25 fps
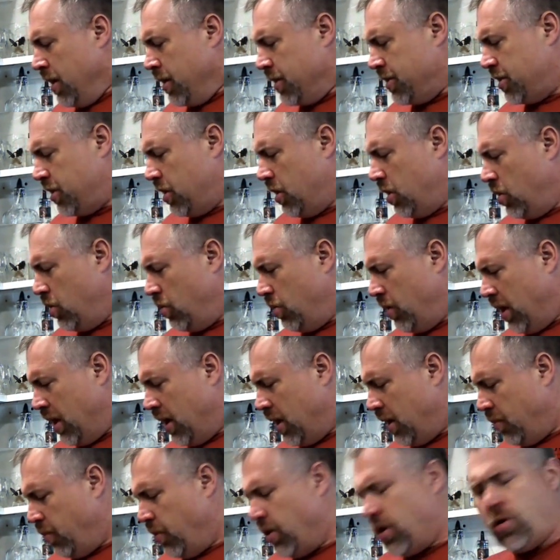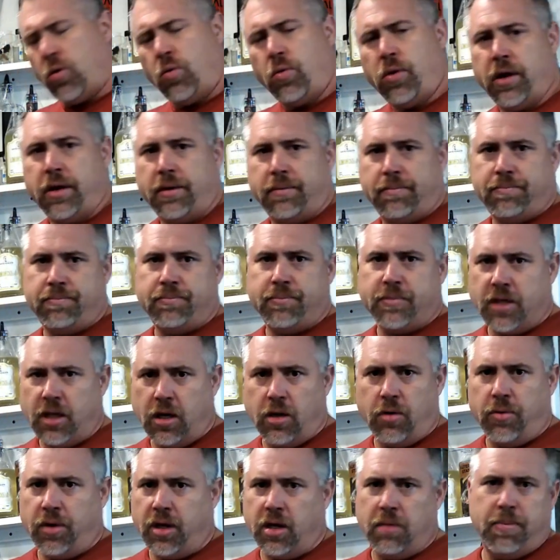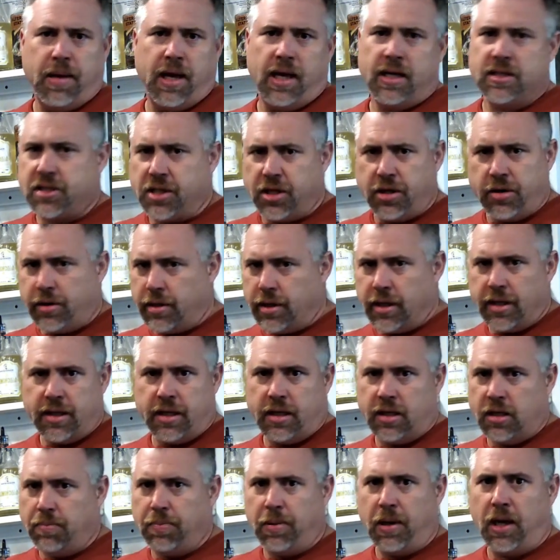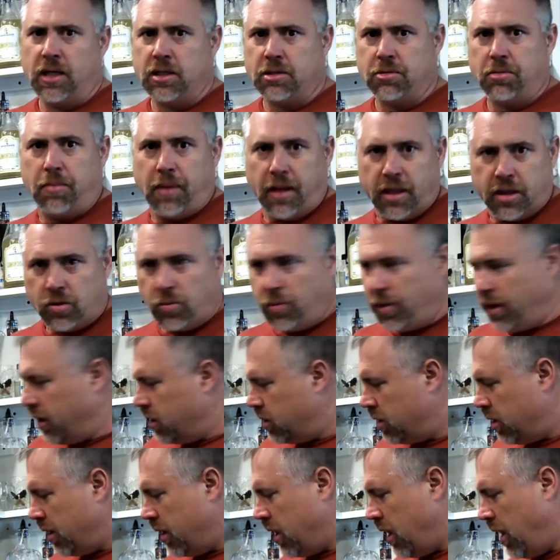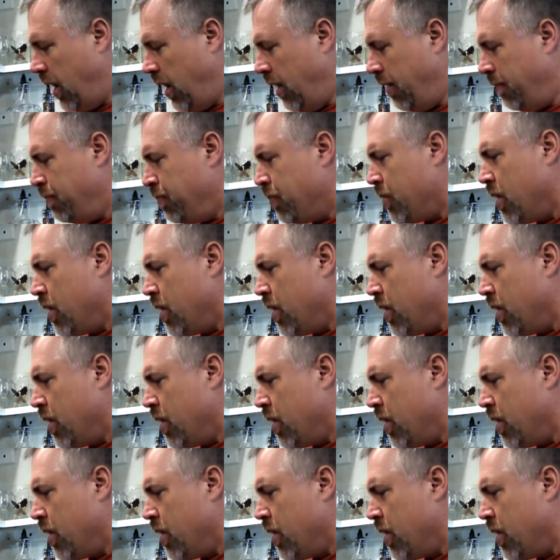so we don't want any bacteria or anything to possibly make their way into the can.